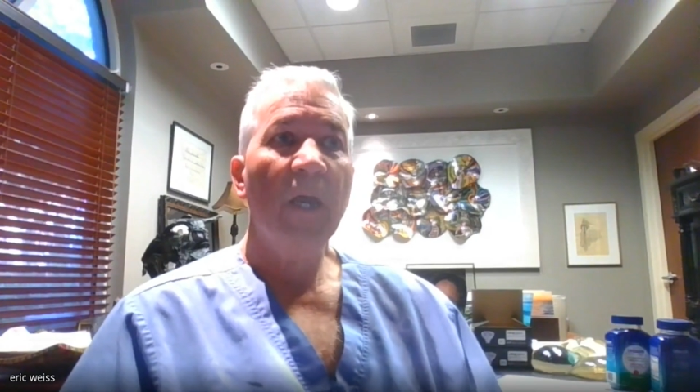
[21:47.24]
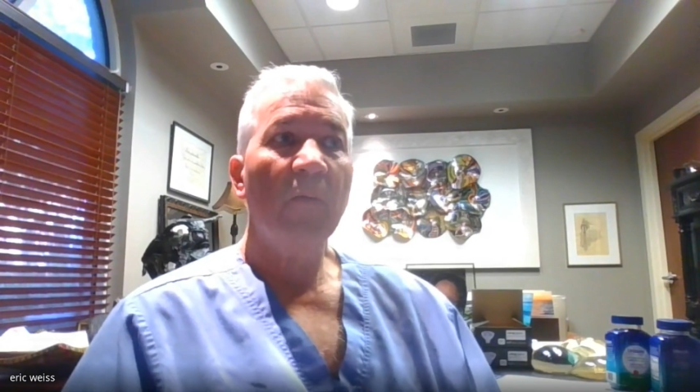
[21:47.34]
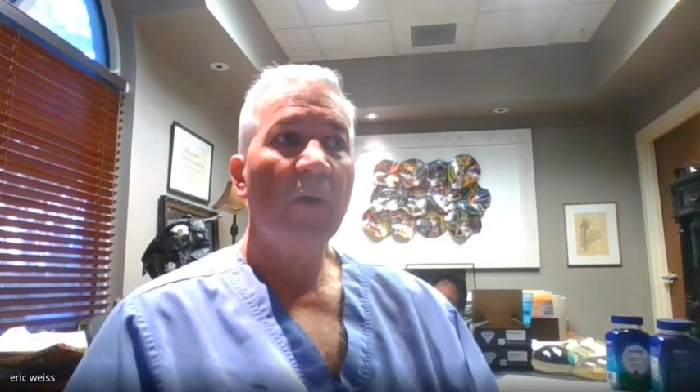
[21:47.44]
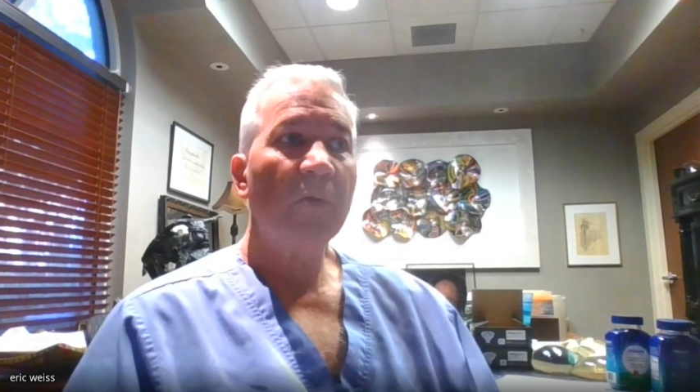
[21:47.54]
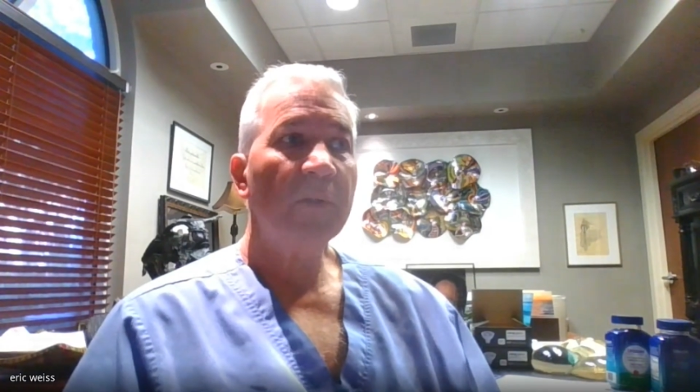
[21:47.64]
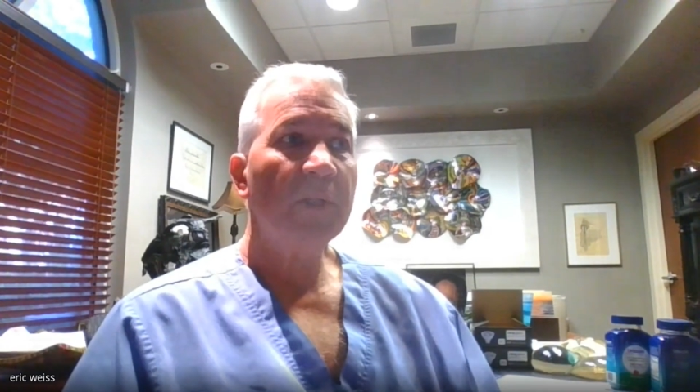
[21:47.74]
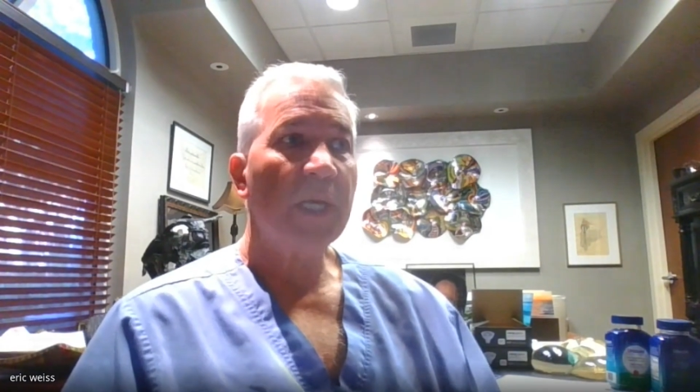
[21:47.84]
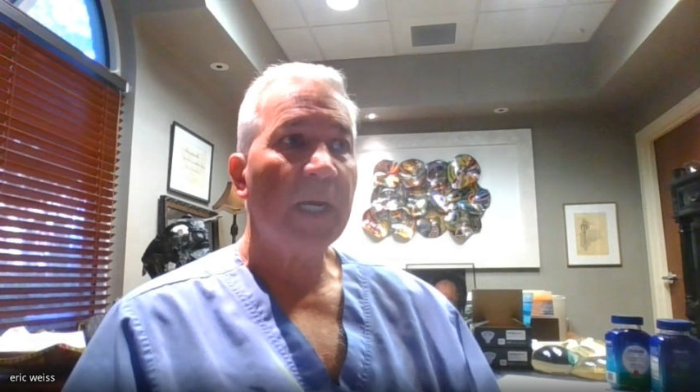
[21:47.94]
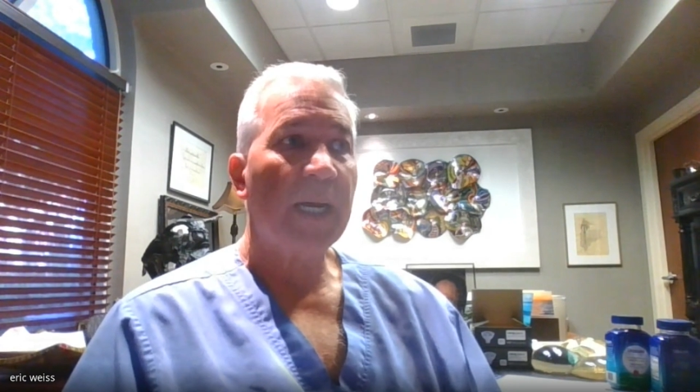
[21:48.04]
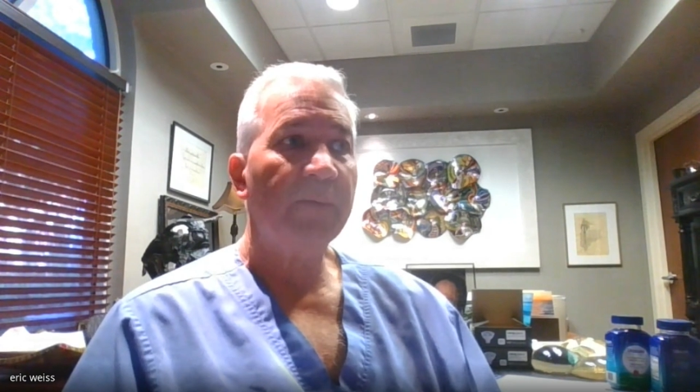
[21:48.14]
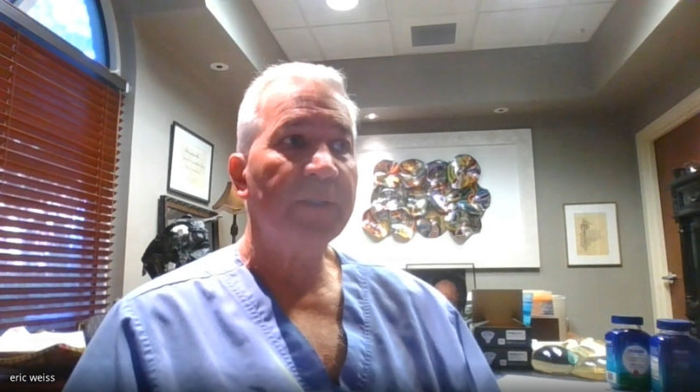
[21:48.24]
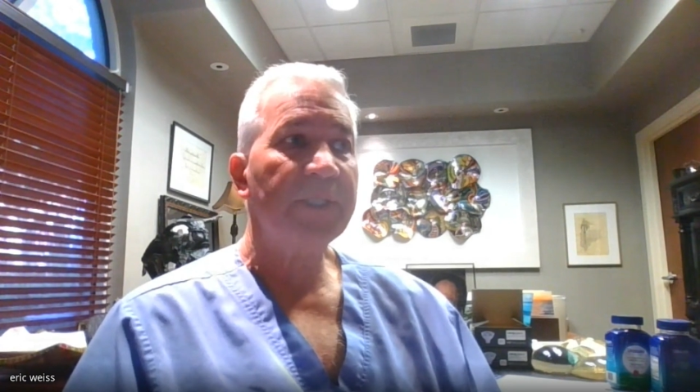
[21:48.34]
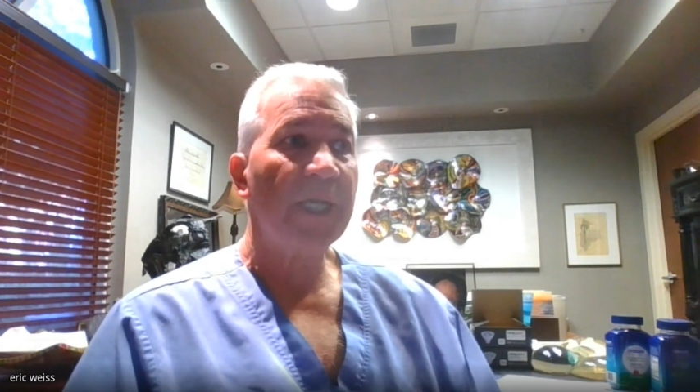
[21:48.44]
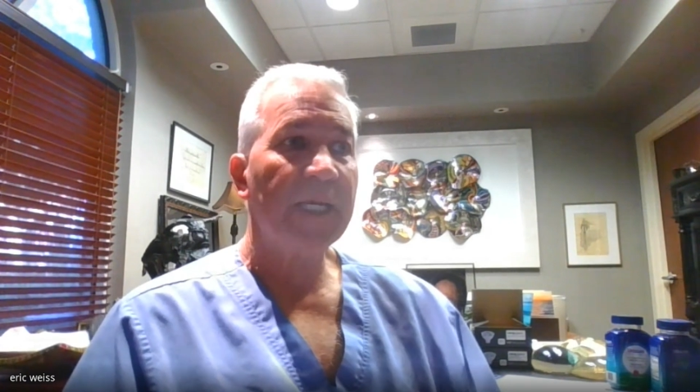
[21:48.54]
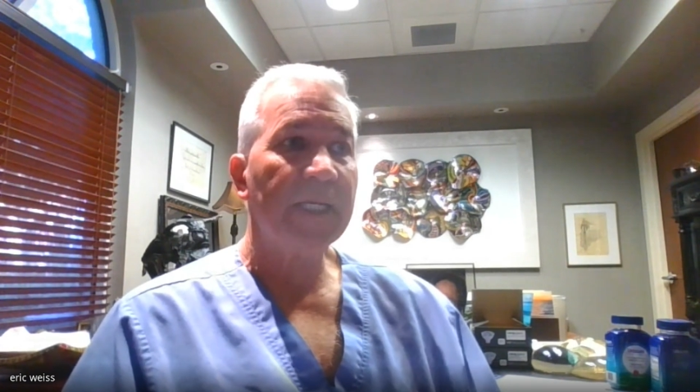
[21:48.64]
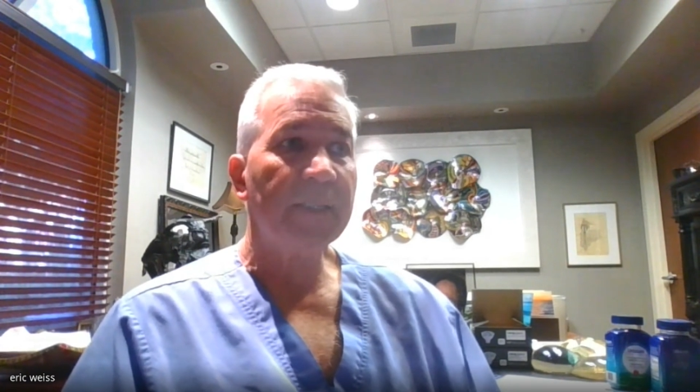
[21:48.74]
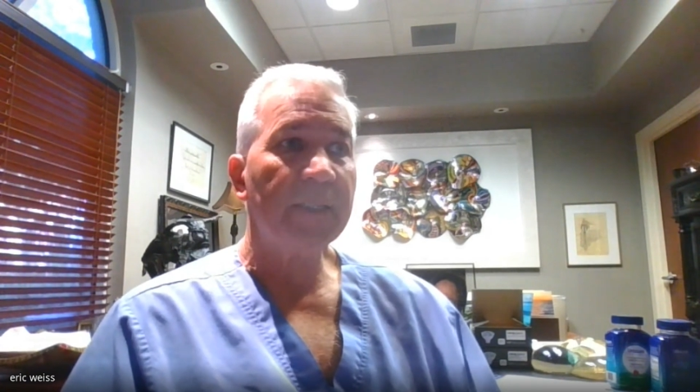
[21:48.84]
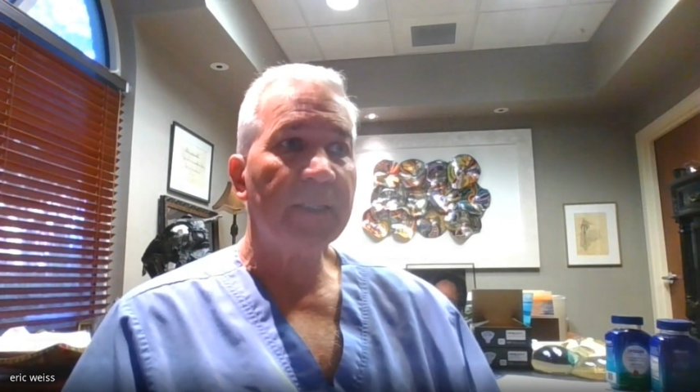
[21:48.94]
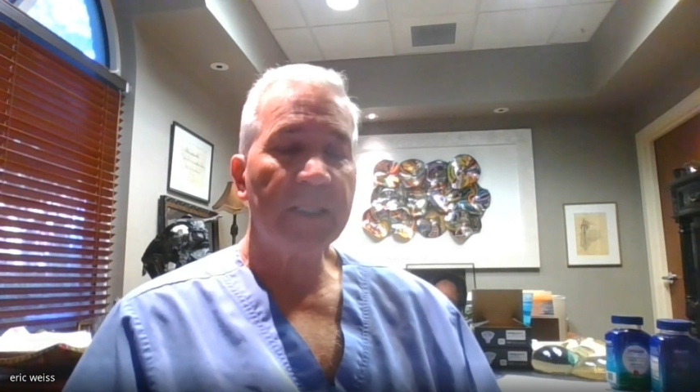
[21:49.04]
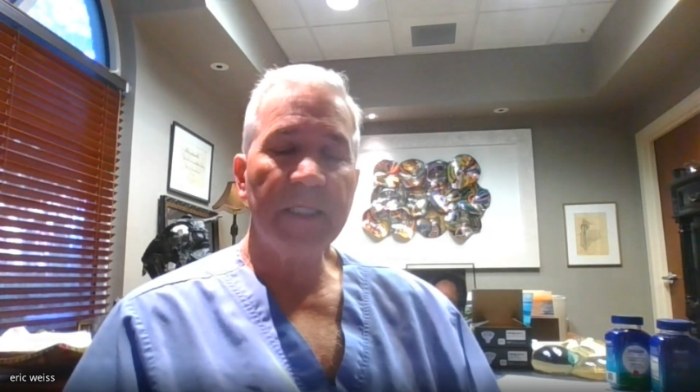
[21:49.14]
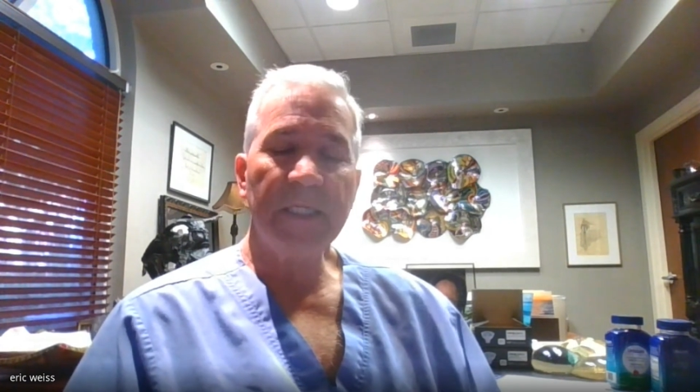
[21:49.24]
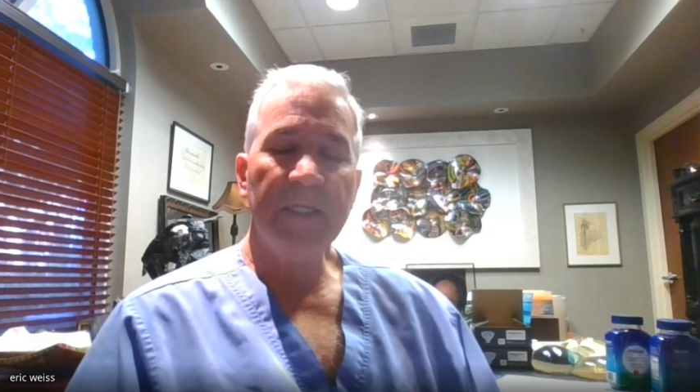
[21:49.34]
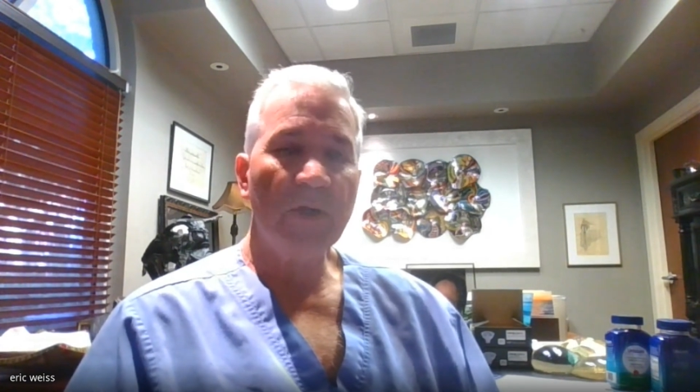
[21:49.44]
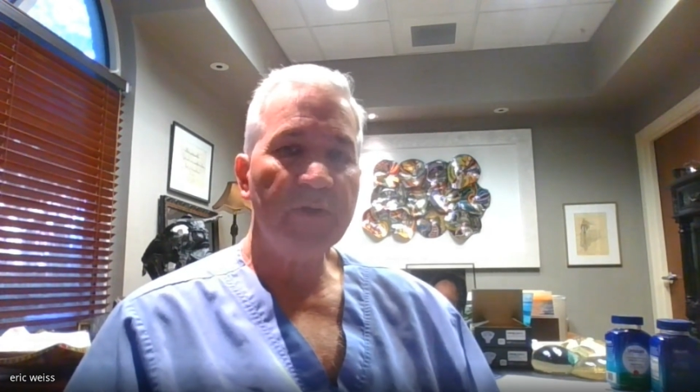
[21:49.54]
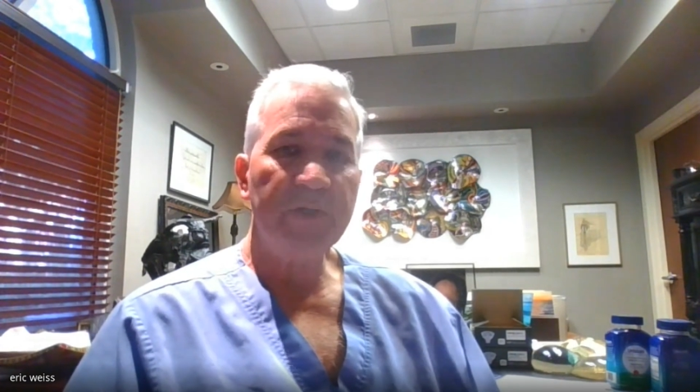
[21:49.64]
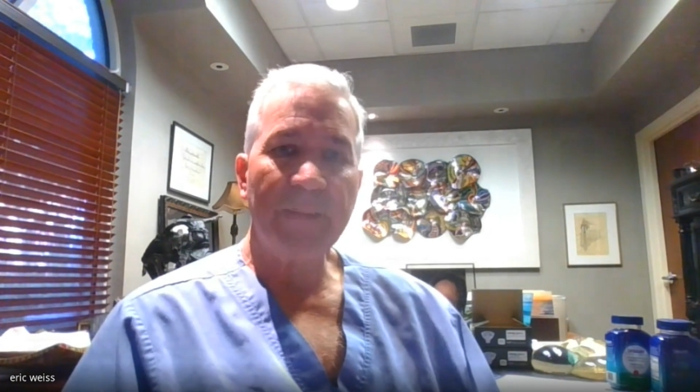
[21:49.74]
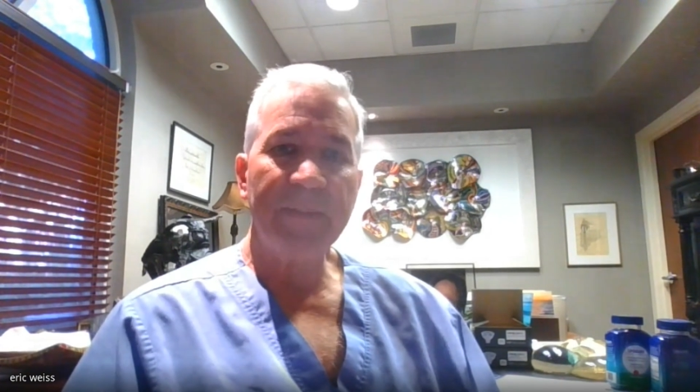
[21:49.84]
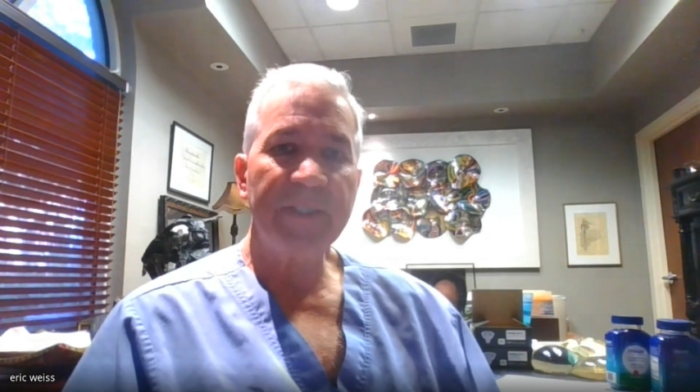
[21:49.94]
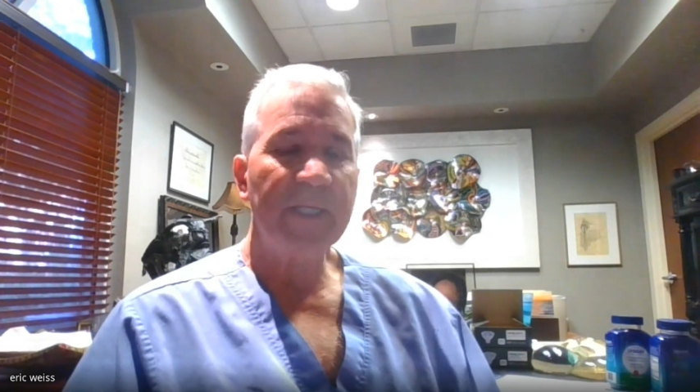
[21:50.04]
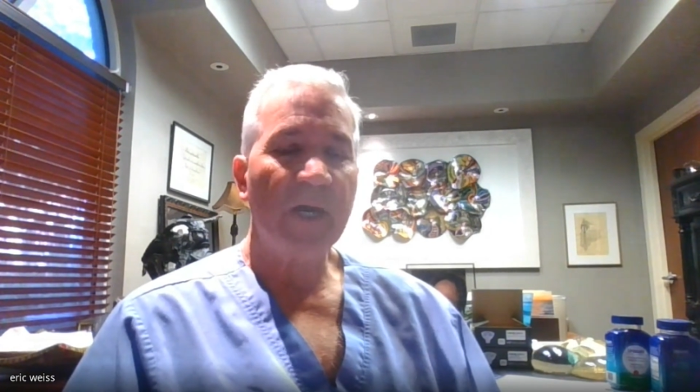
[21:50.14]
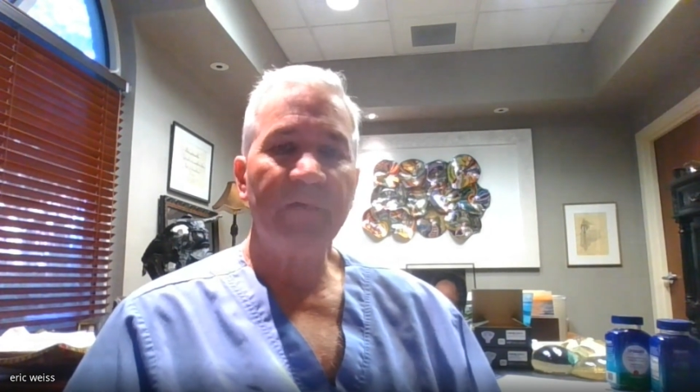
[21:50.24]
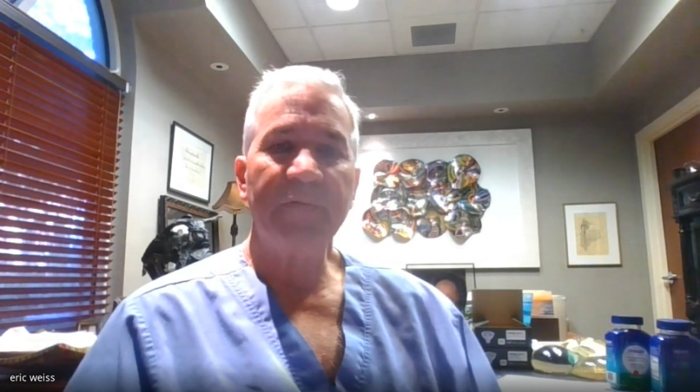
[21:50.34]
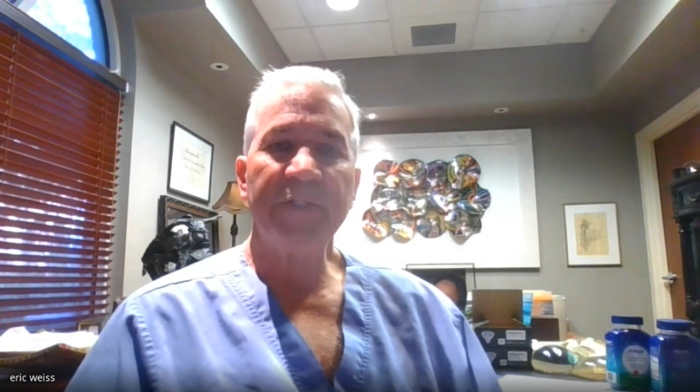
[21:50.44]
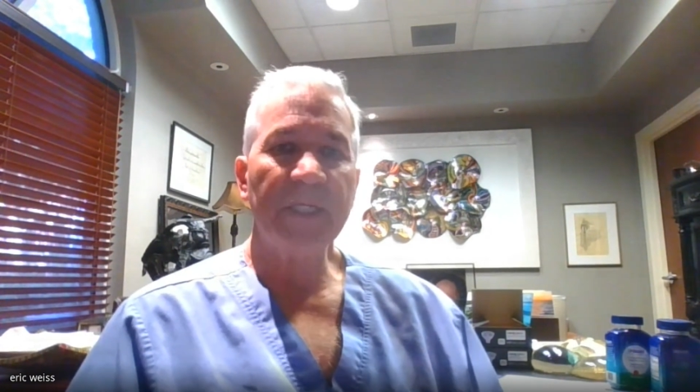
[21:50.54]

Well, I would say, you come into the office,